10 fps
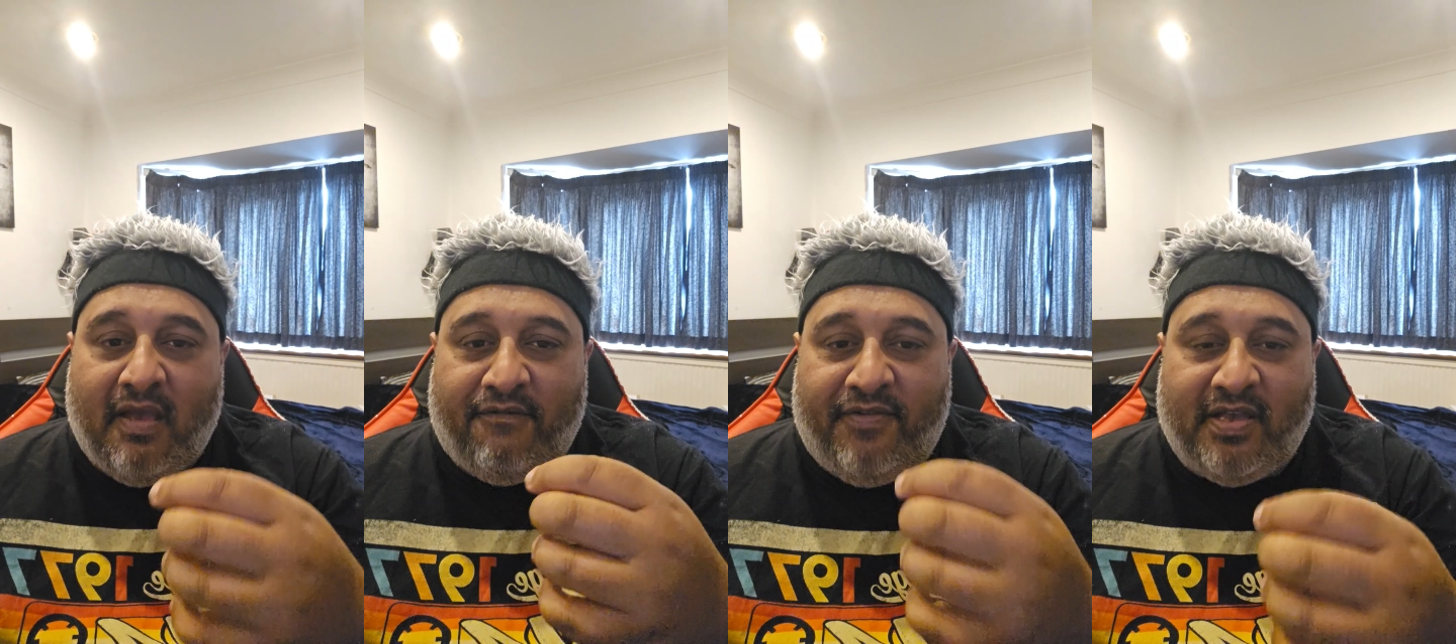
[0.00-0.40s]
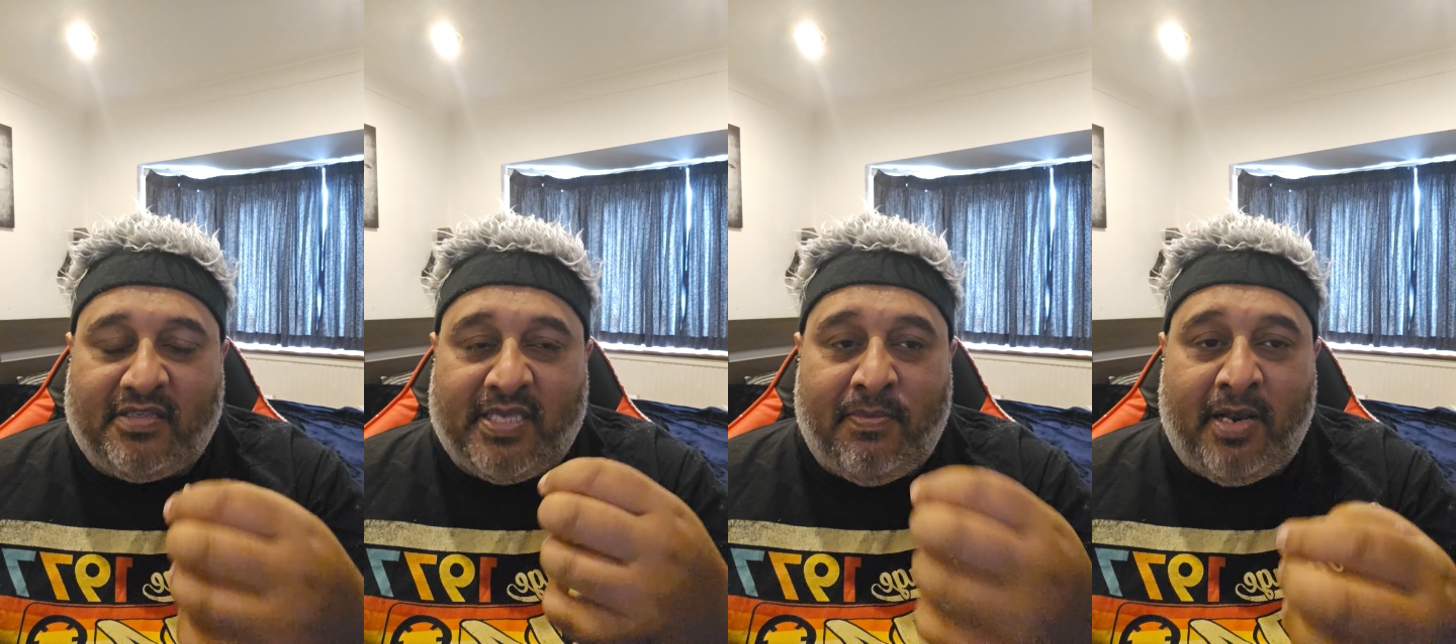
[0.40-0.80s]
fit a
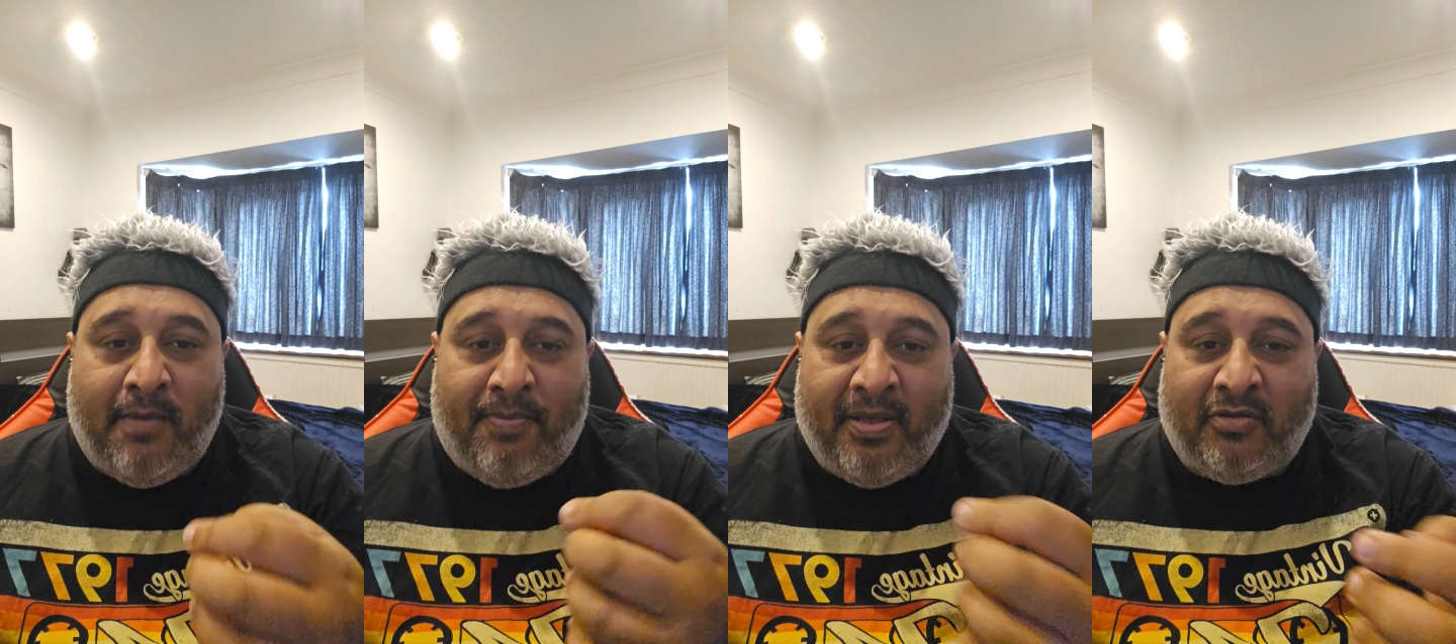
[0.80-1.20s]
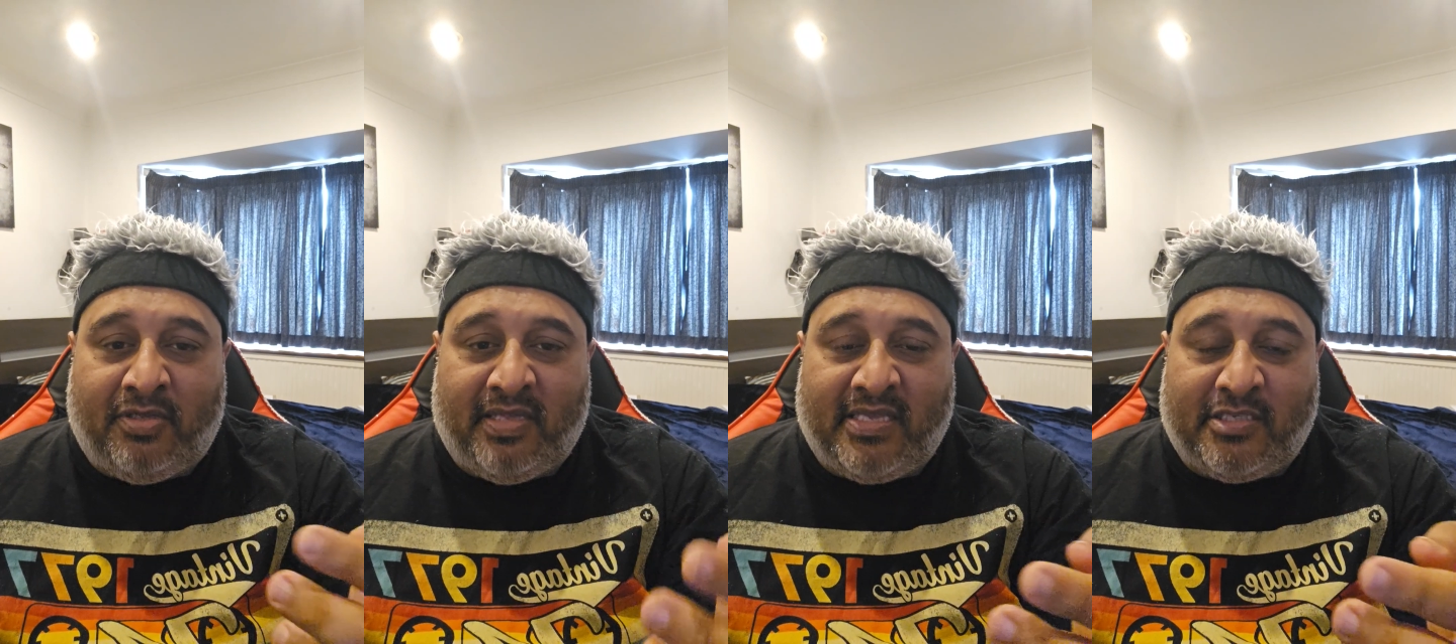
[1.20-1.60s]
similar bill
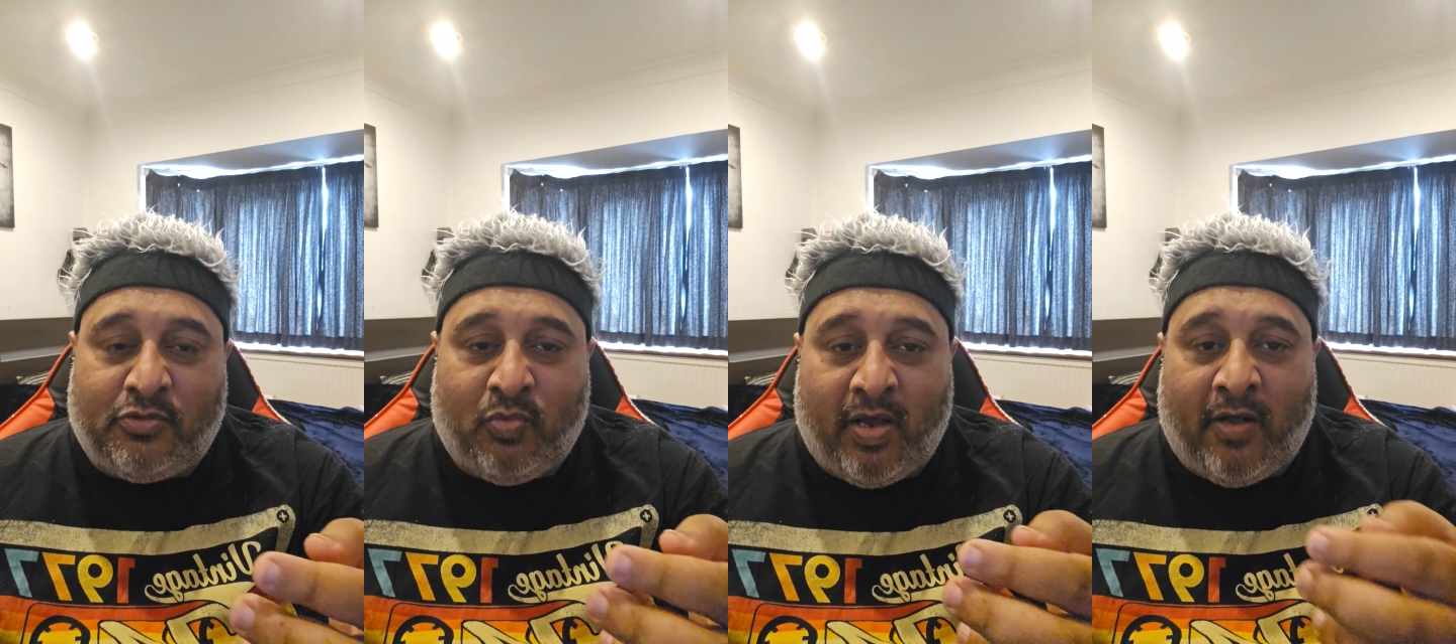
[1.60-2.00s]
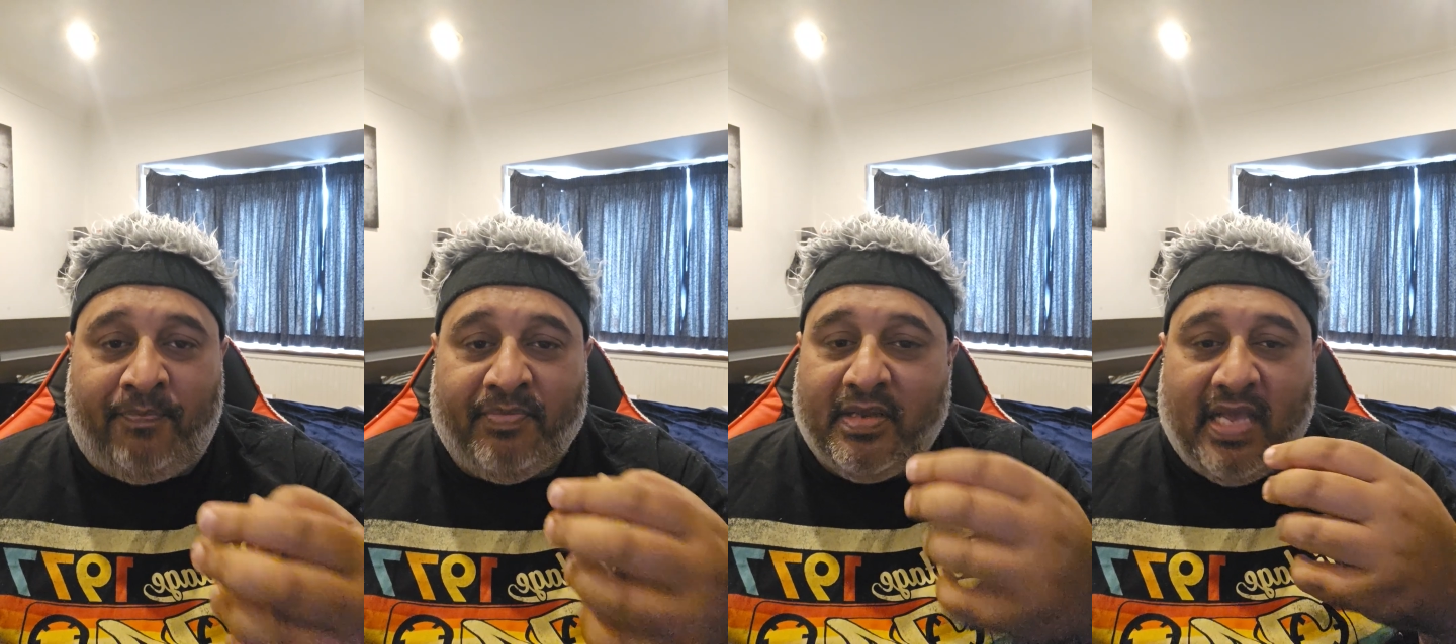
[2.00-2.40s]
to this as well.